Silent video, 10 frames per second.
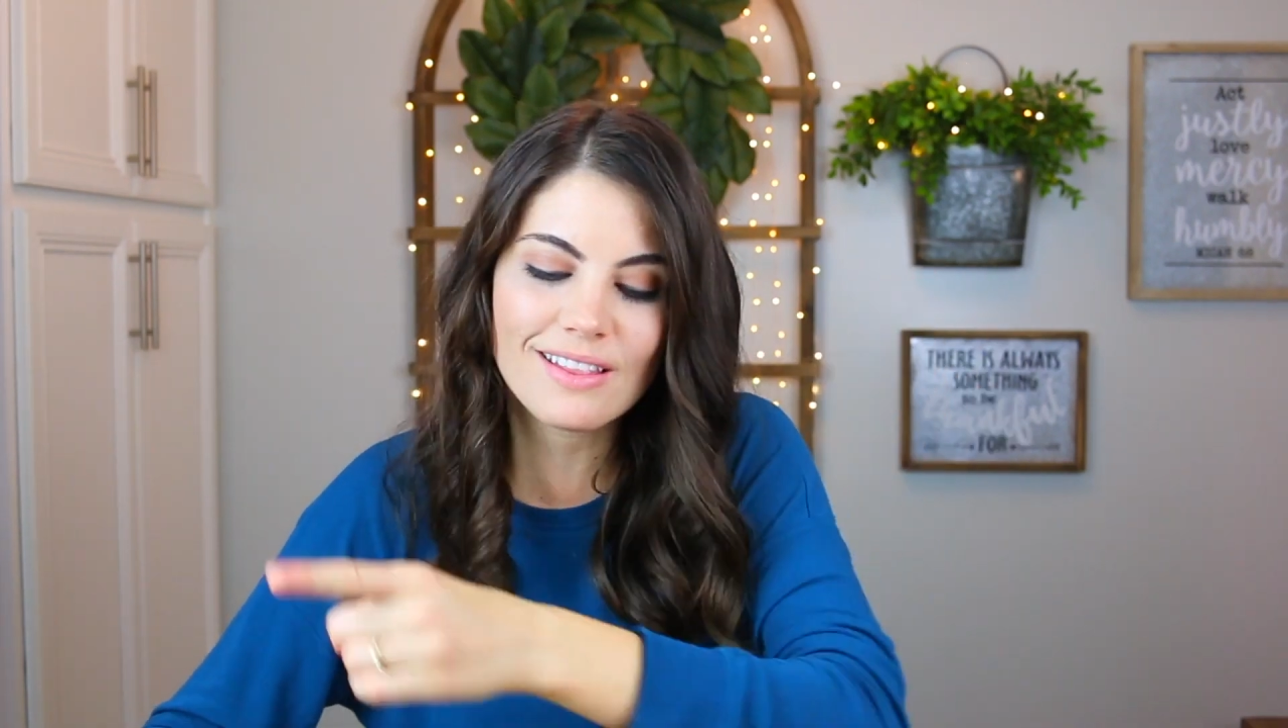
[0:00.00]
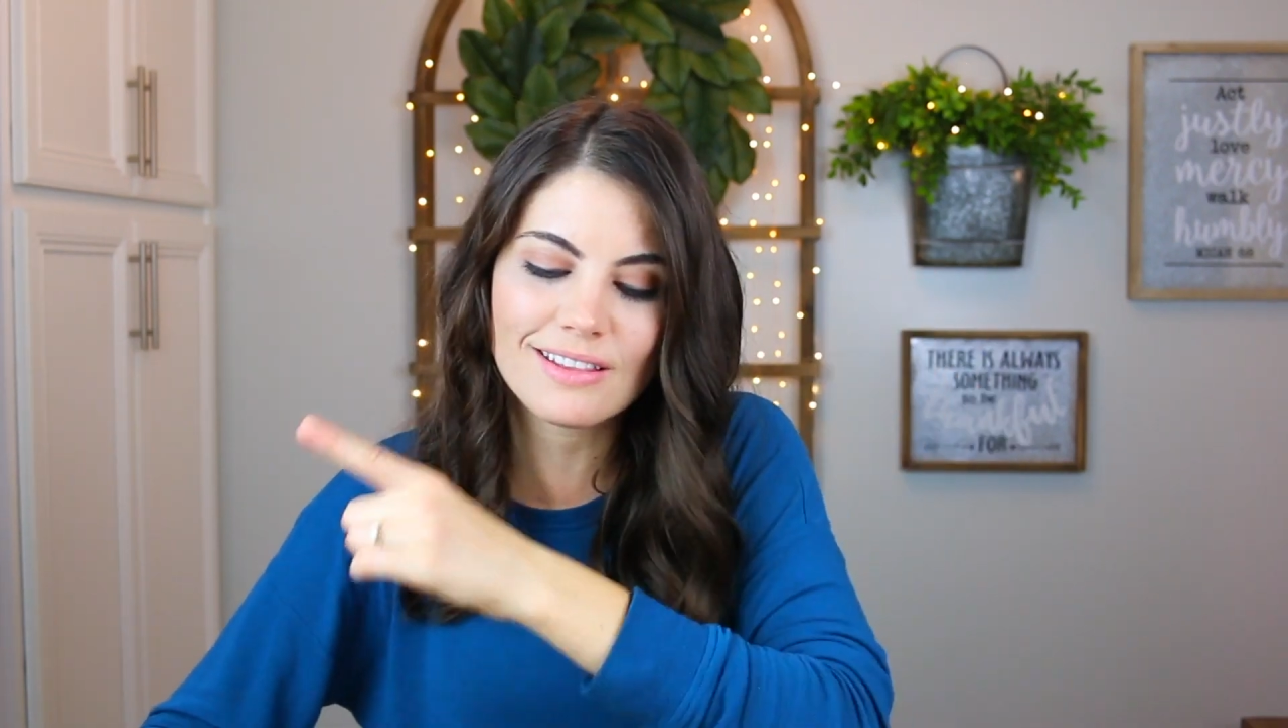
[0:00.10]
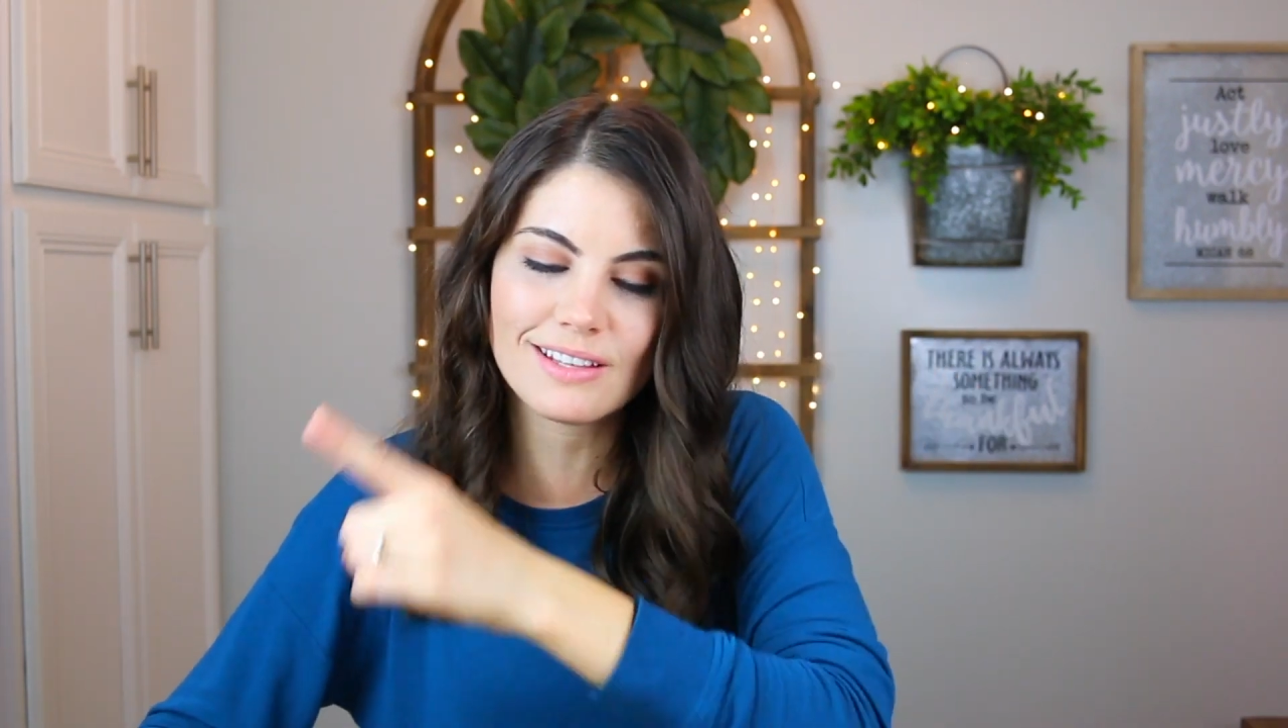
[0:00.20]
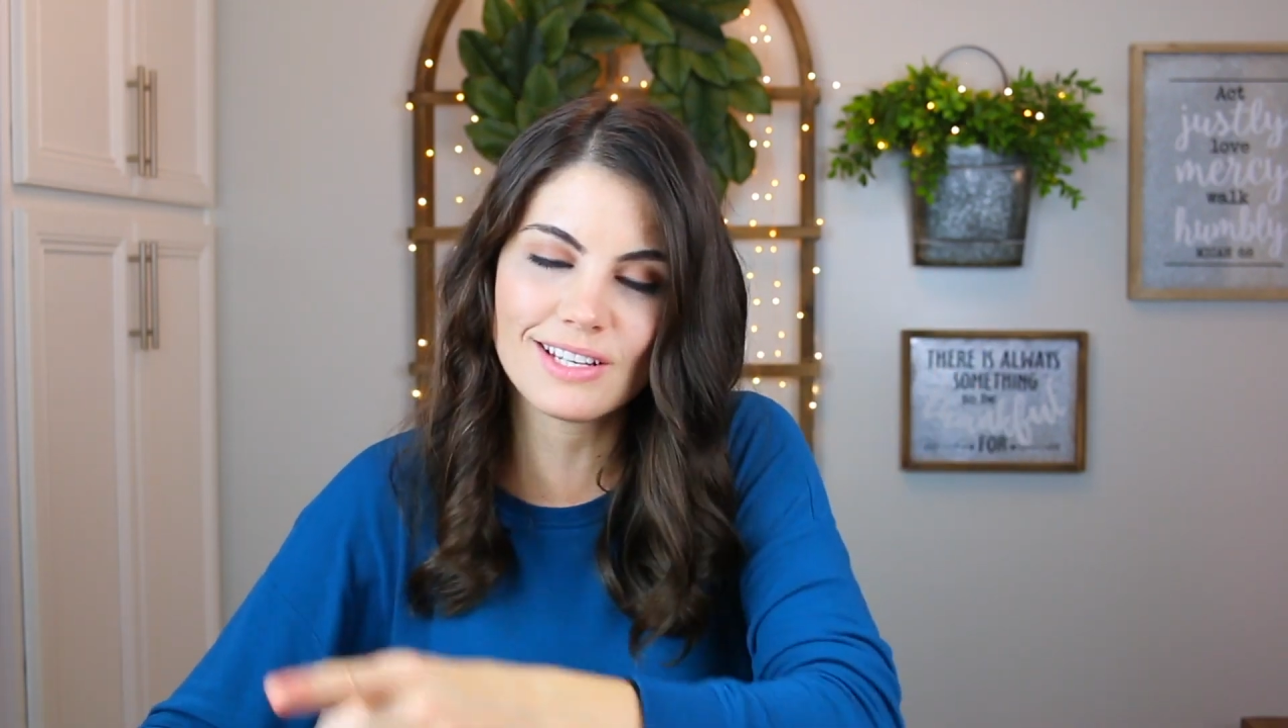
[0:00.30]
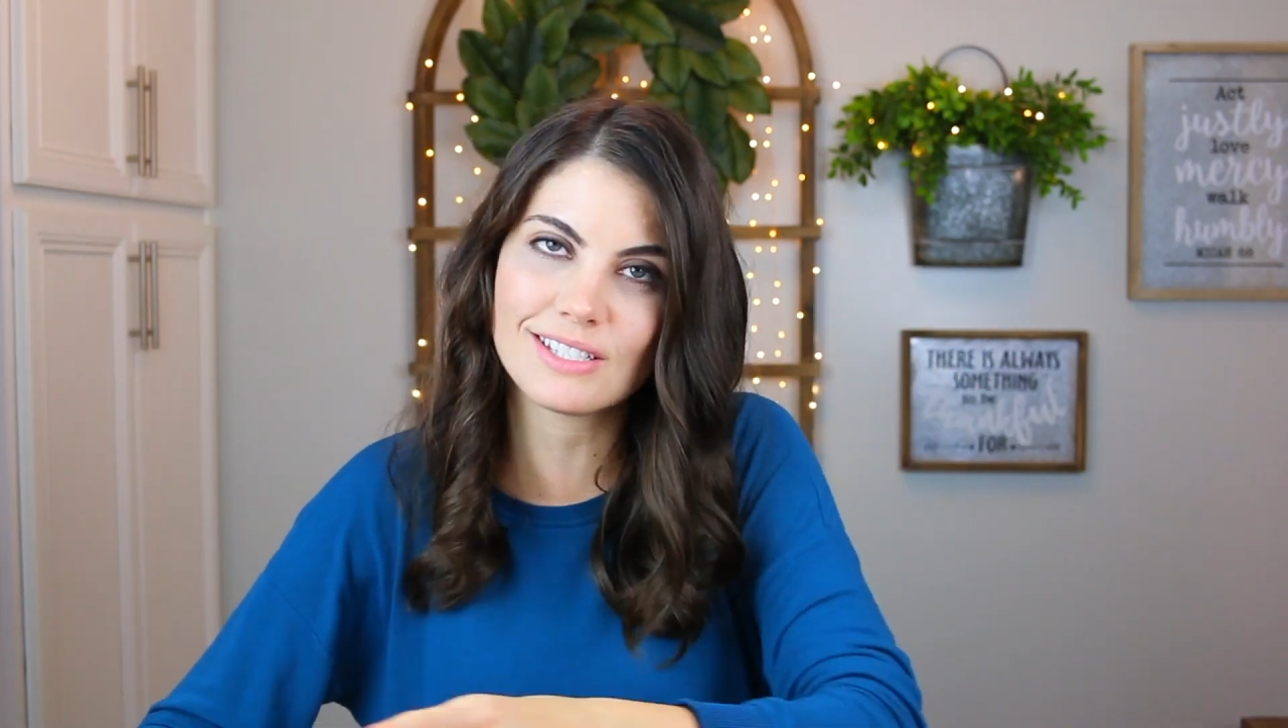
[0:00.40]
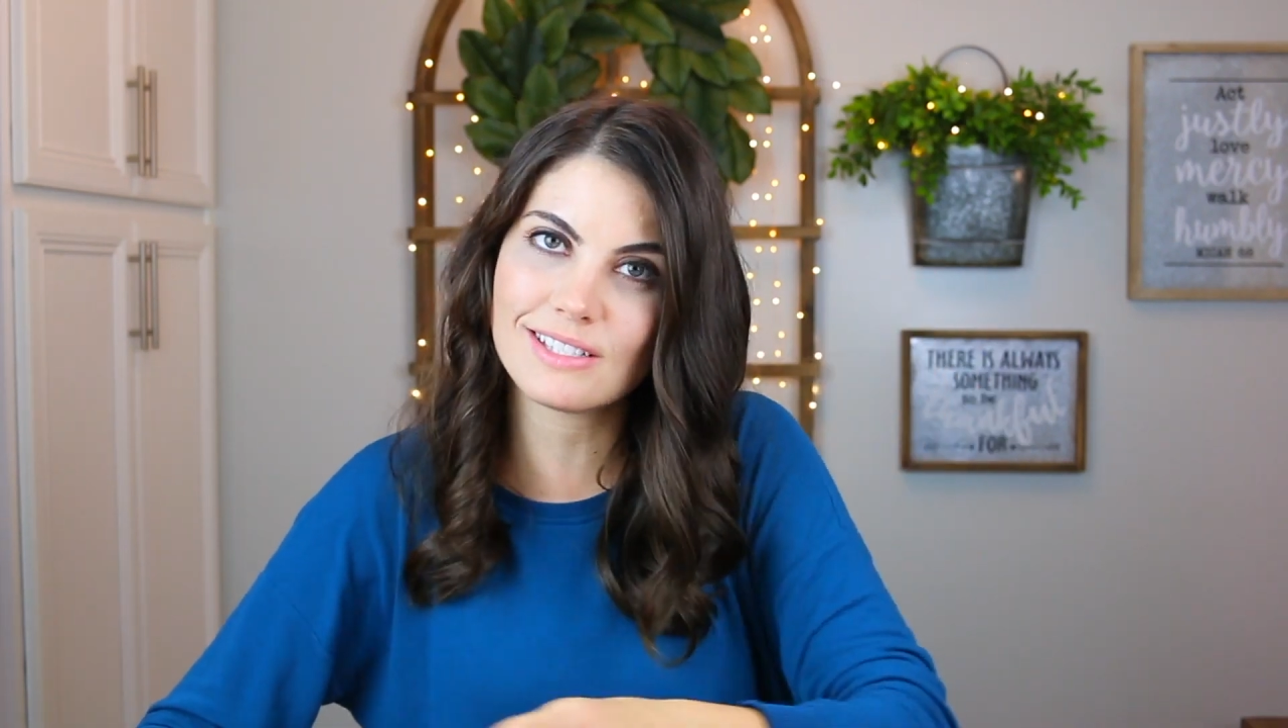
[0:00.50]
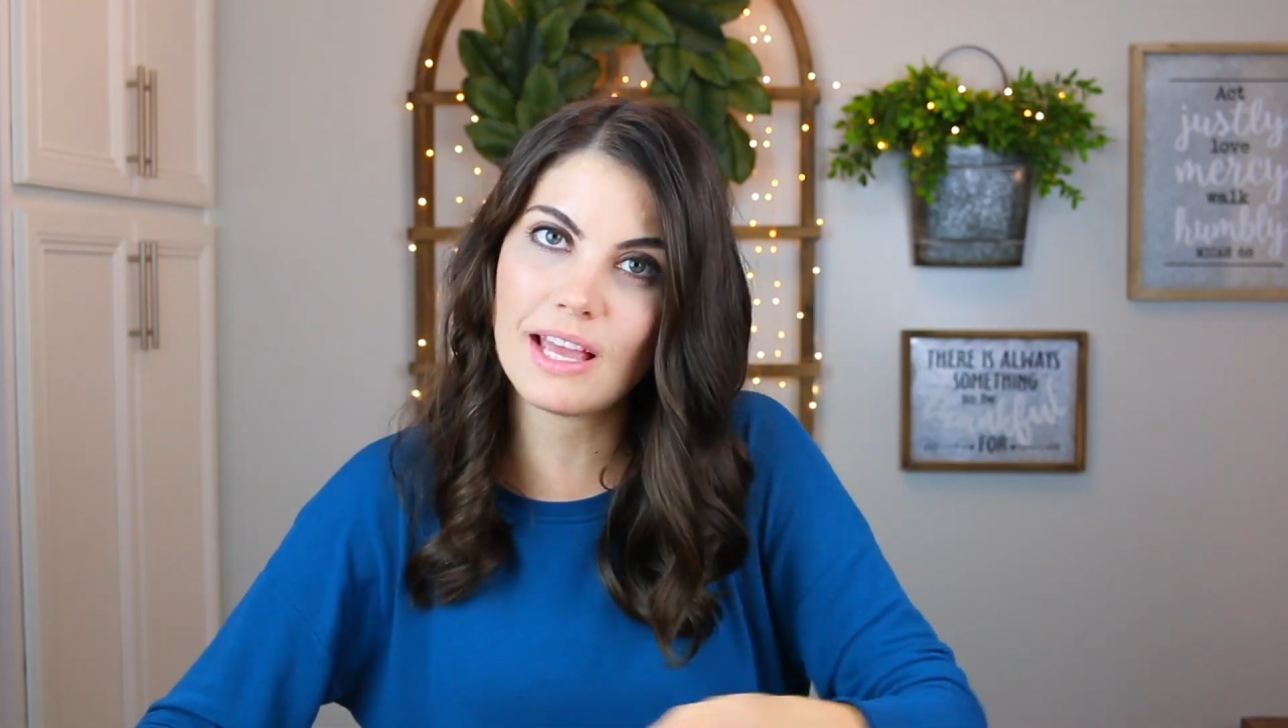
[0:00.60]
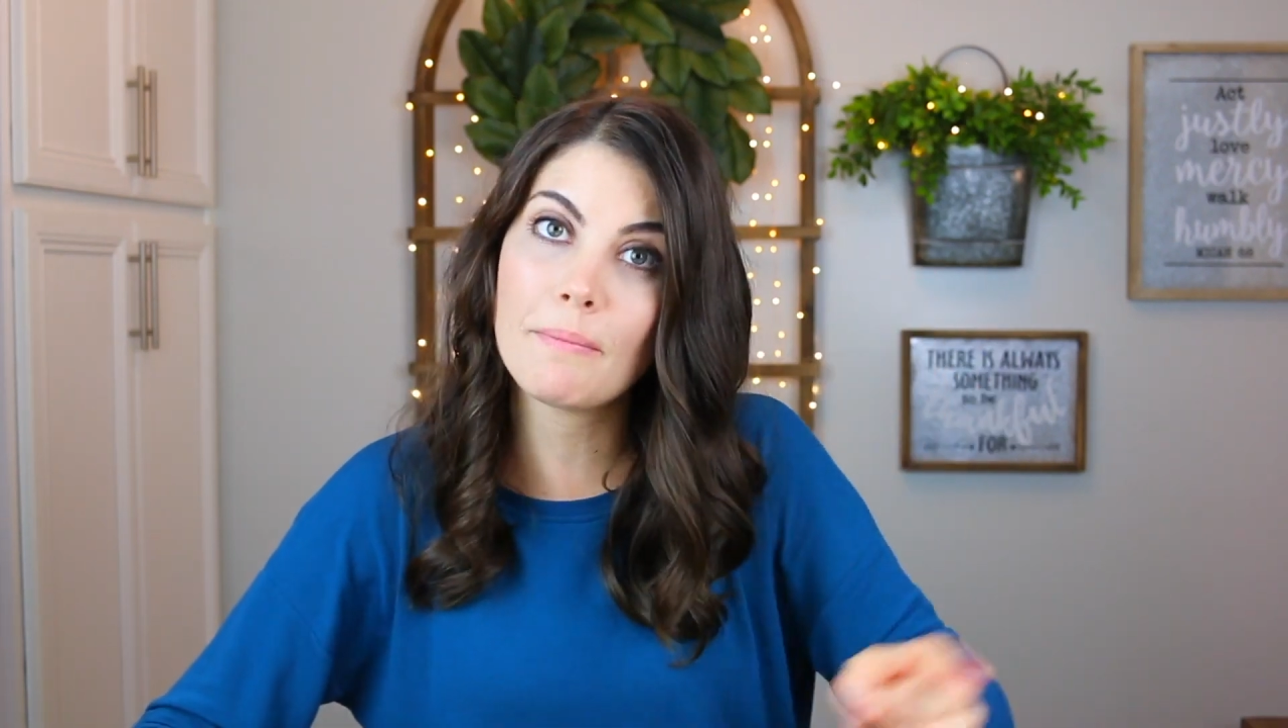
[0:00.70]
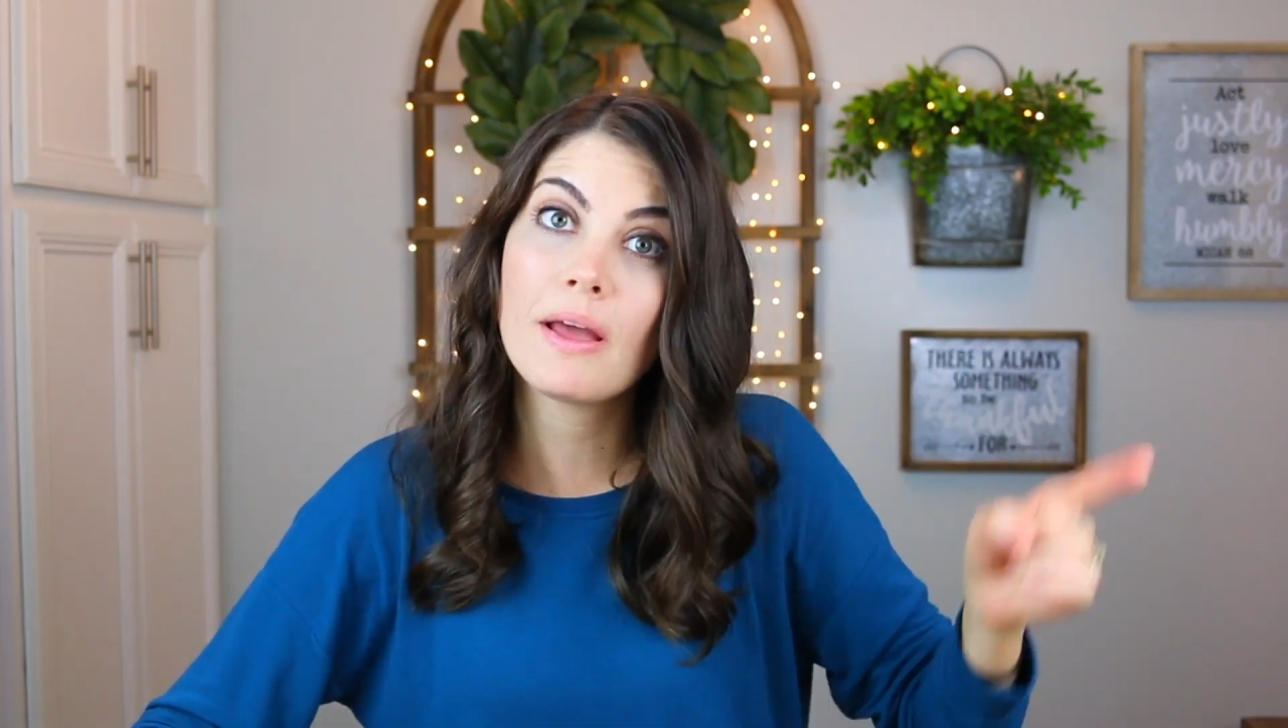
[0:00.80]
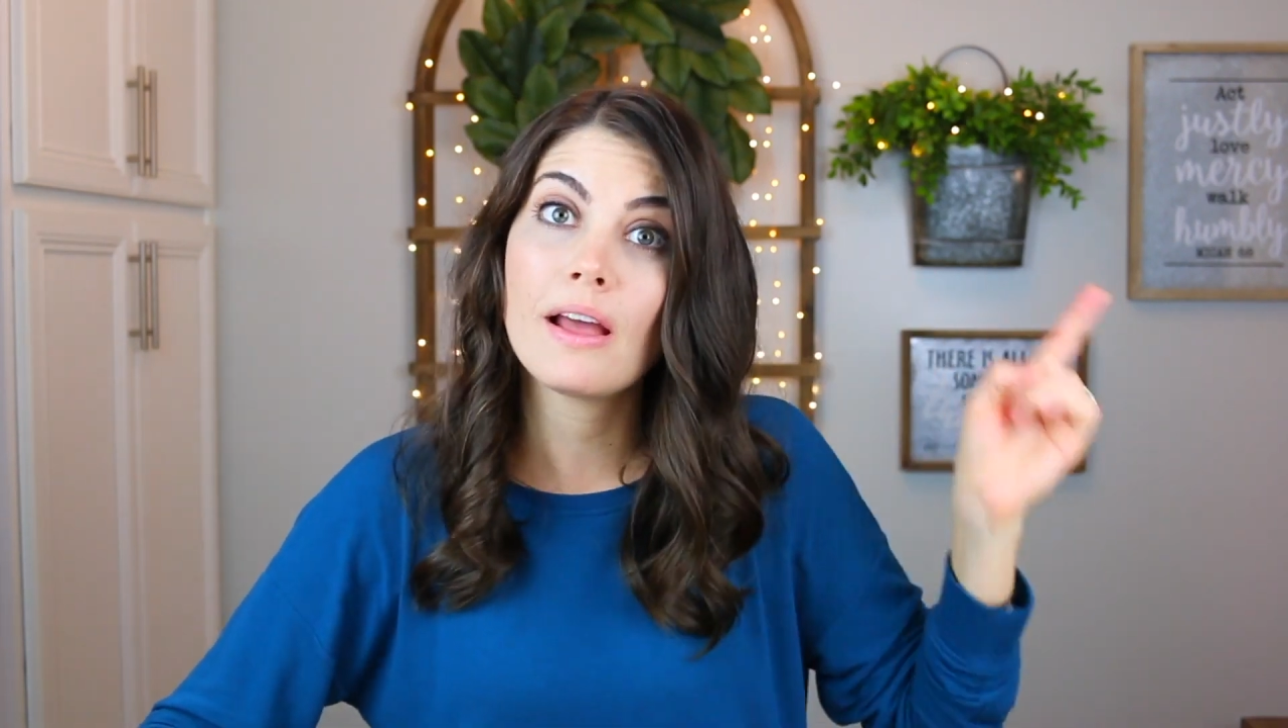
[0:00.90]
that they taste the
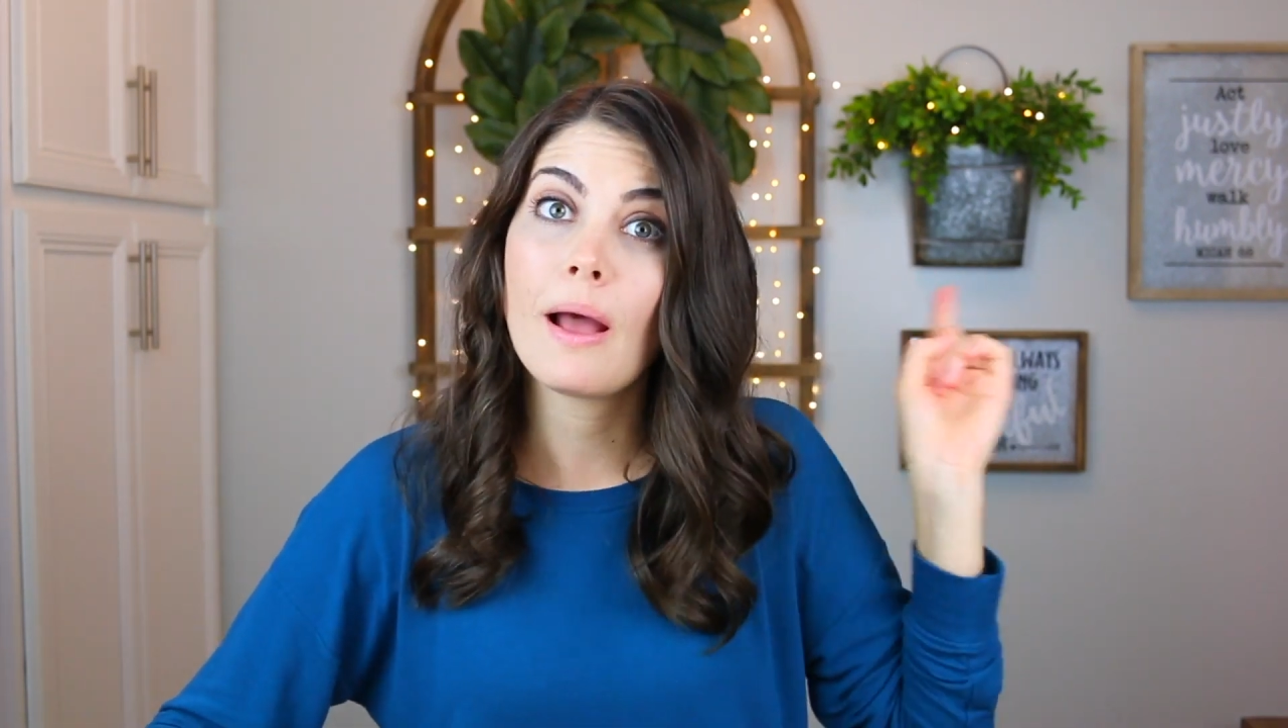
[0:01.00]
same,